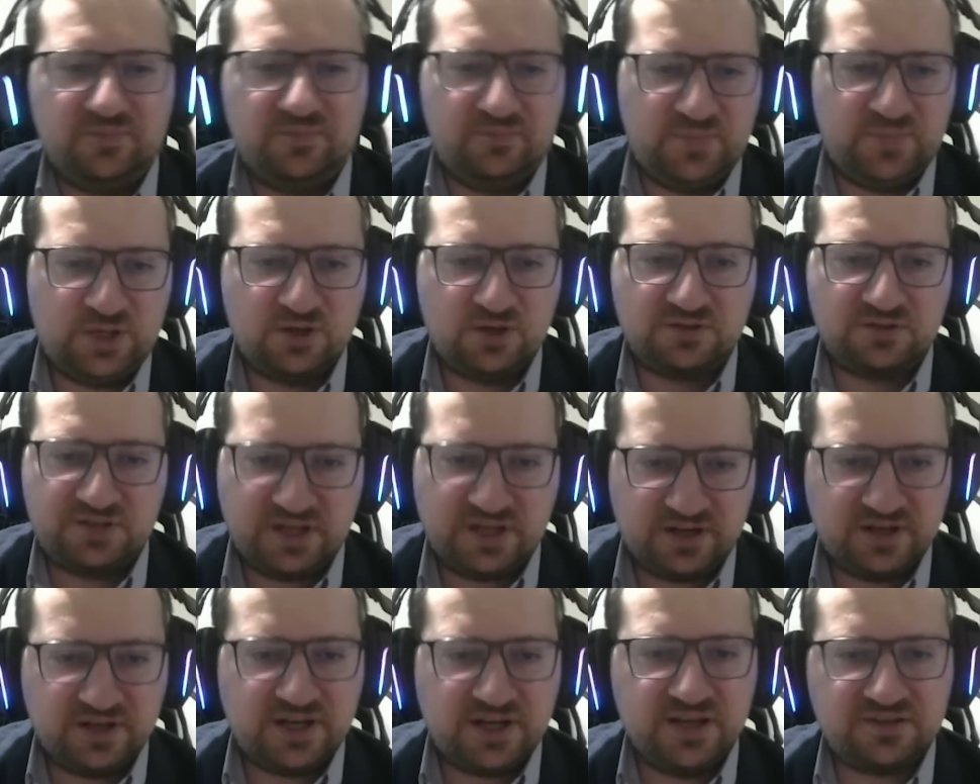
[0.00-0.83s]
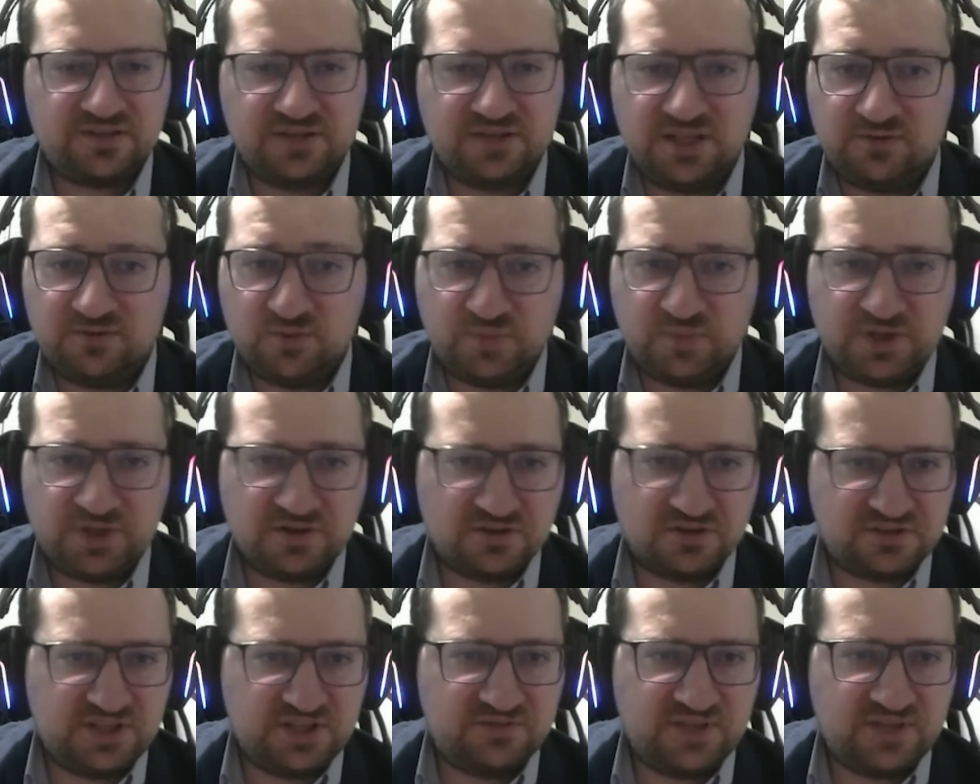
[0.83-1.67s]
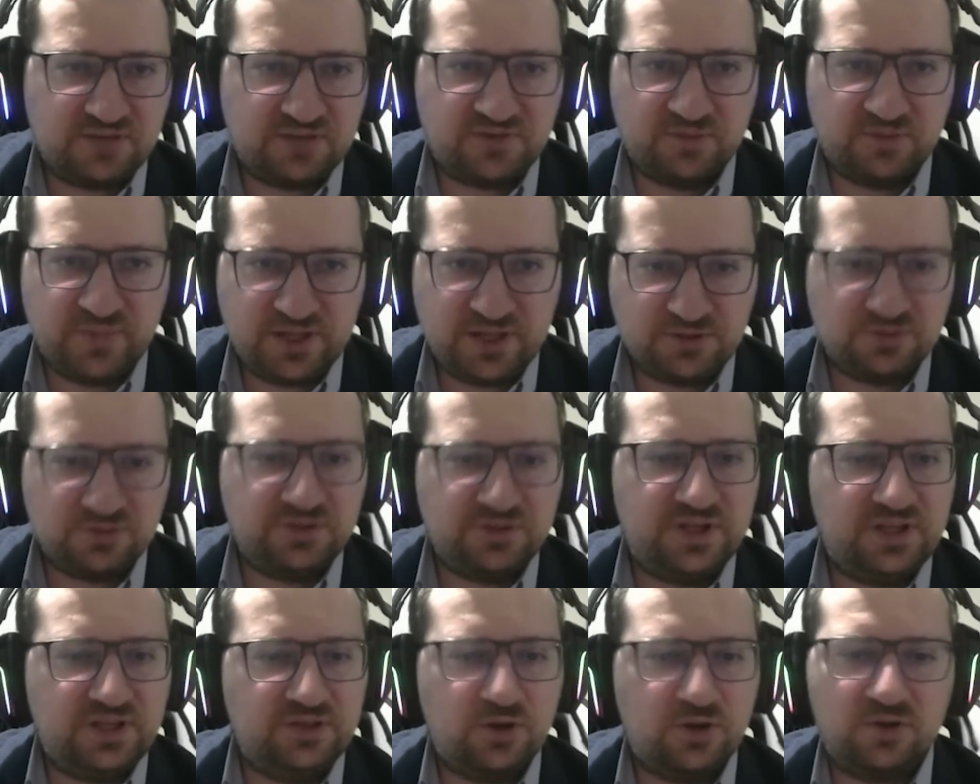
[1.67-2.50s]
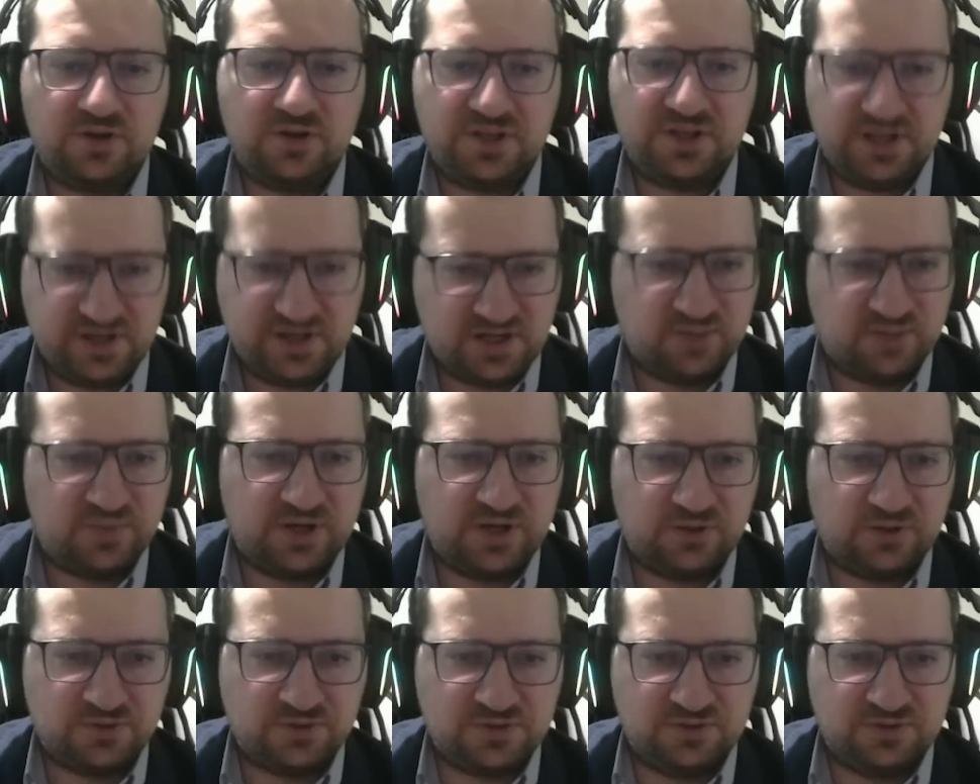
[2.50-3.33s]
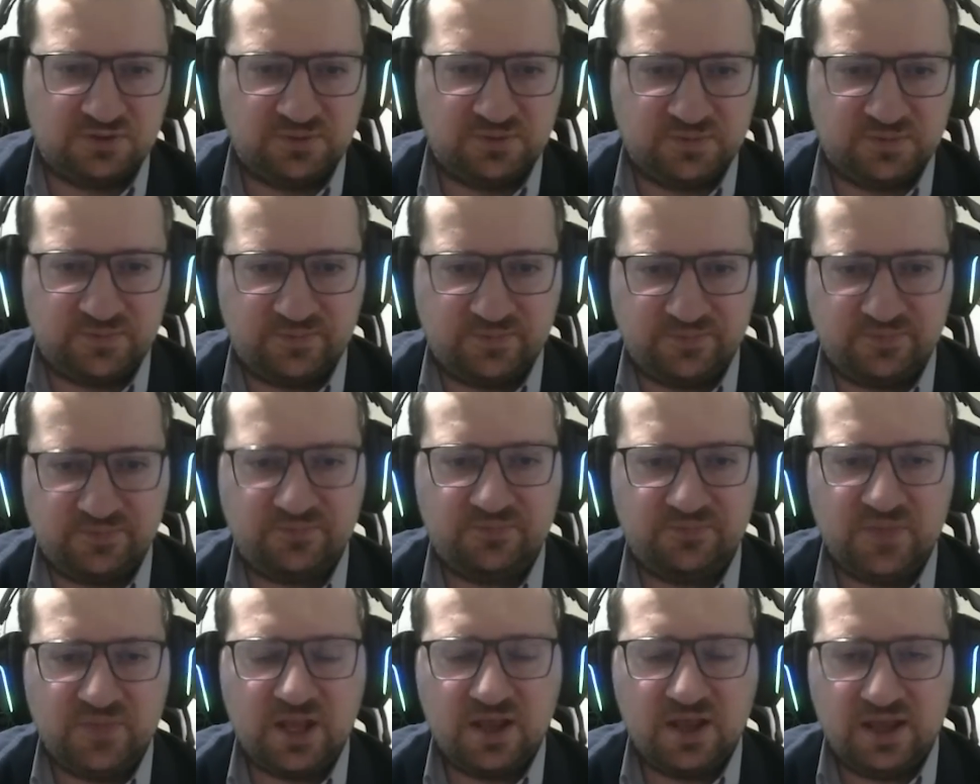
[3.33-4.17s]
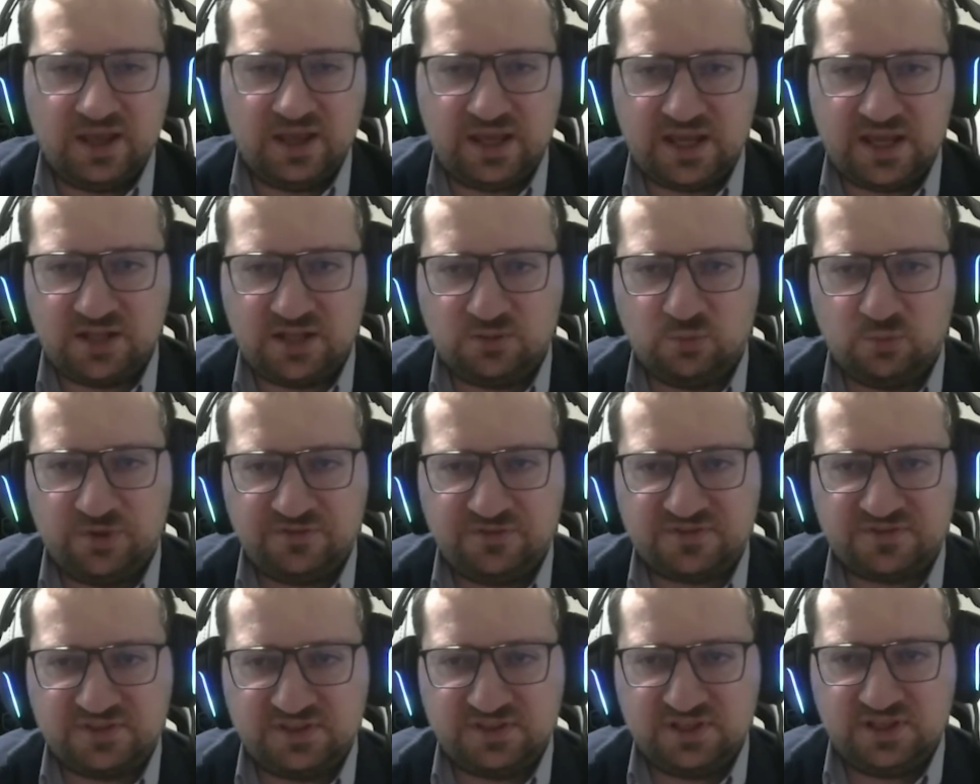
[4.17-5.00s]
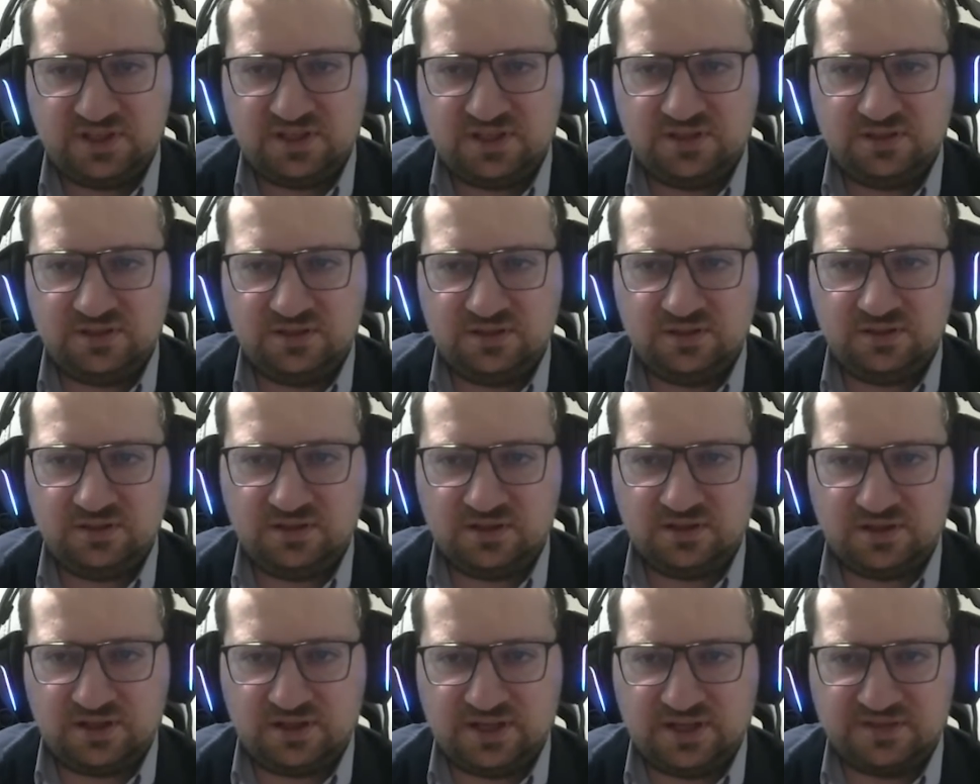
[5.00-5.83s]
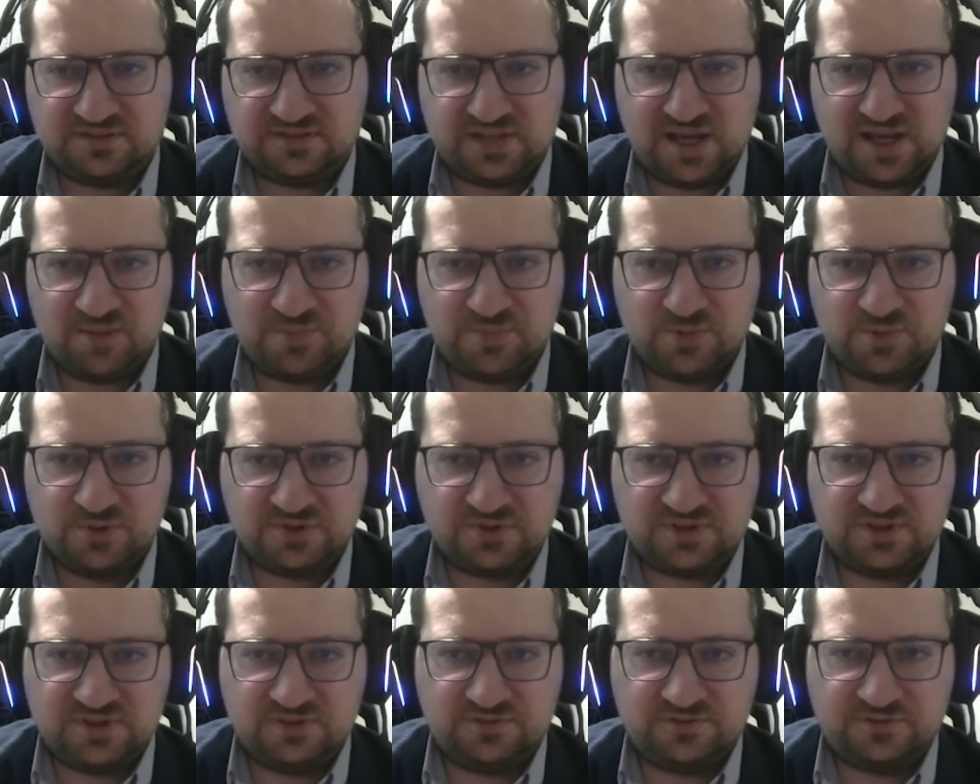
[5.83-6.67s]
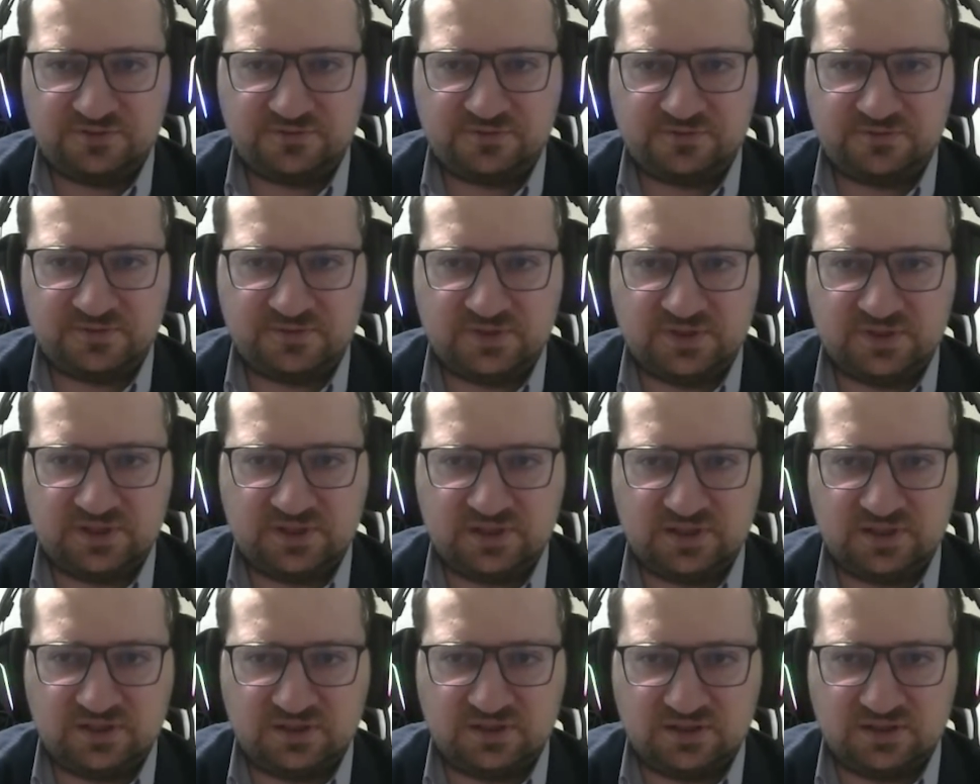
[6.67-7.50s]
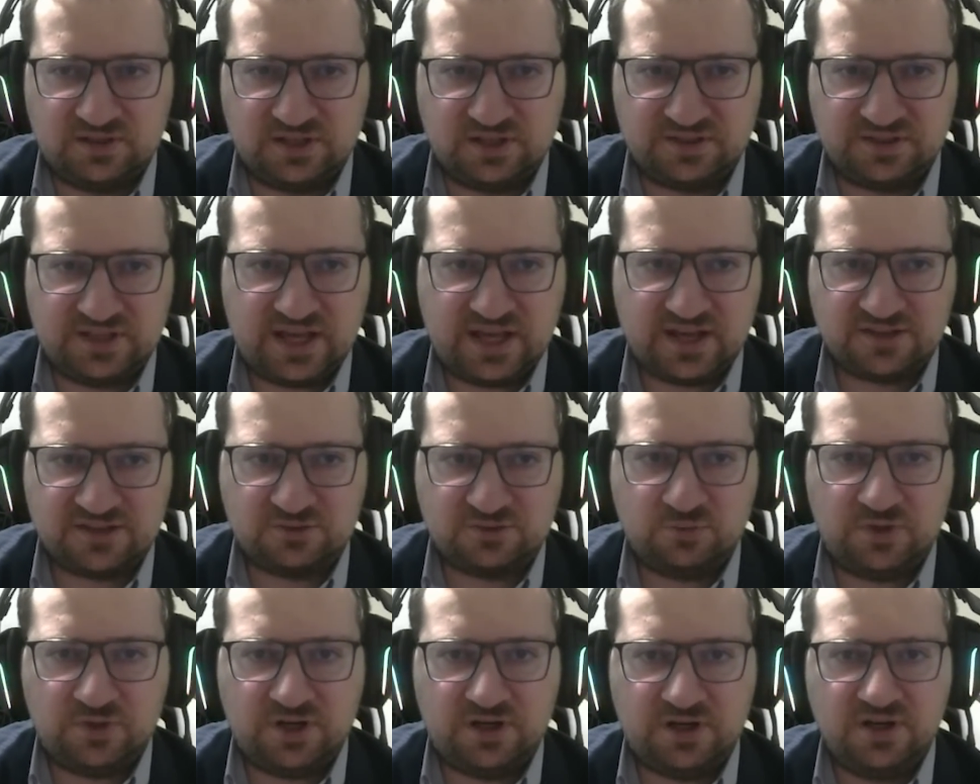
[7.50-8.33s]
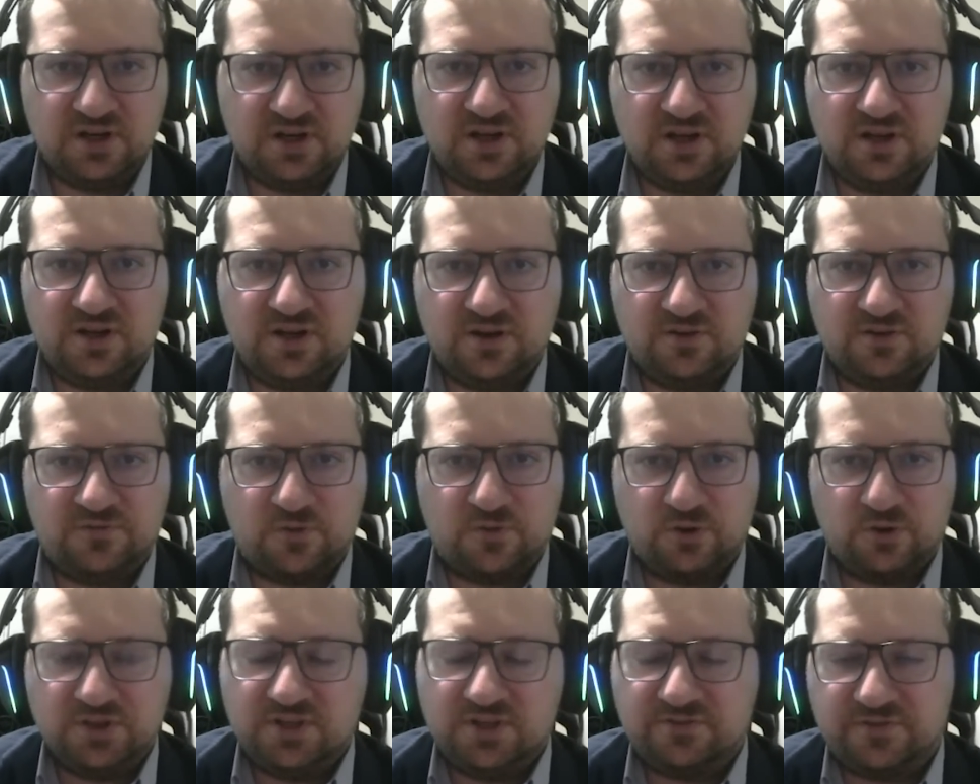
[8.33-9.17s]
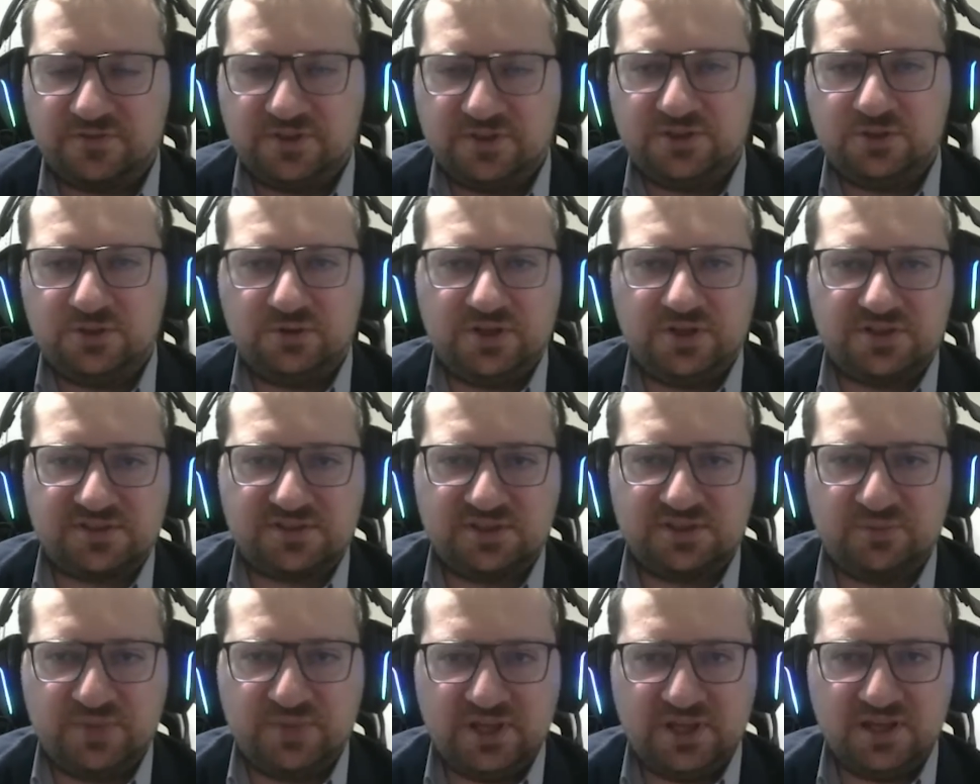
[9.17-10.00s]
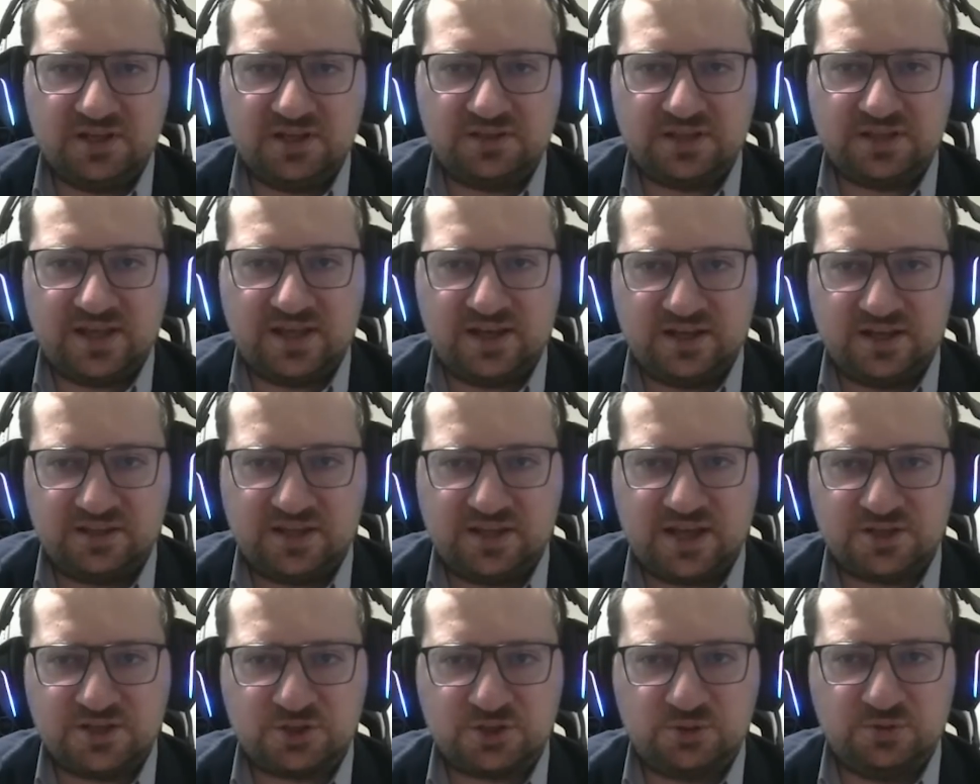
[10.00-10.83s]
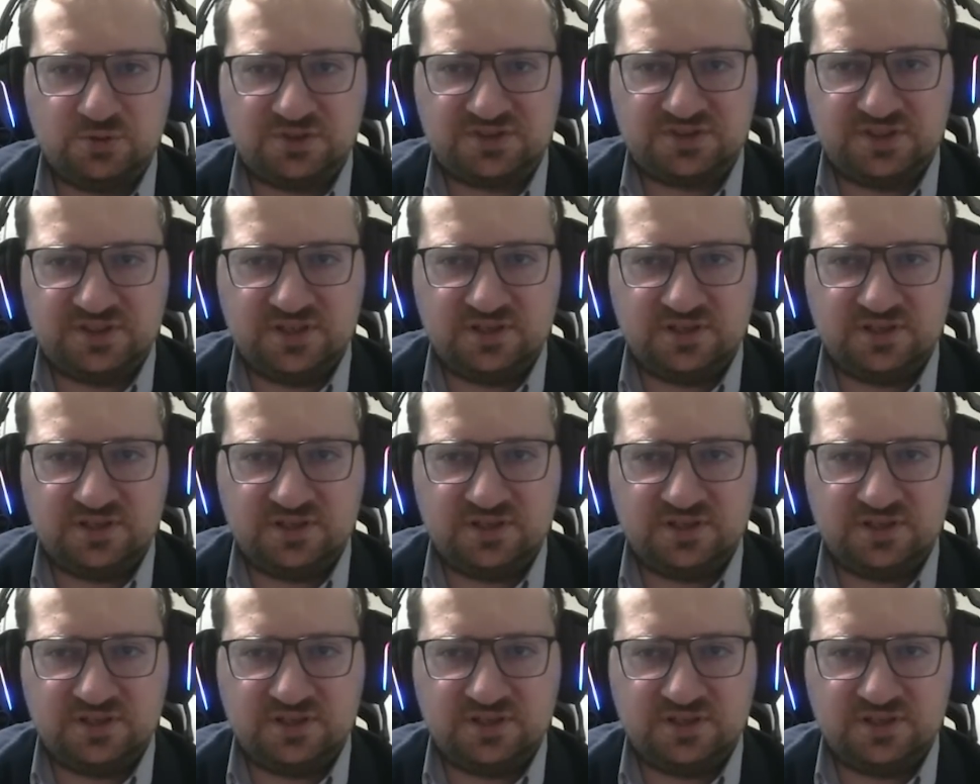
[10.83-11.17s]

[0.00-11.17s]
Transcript: Because the other guys leave you because they've never met you, they don't care about you. And we've seen examples of attacks where 4 different units are being attached to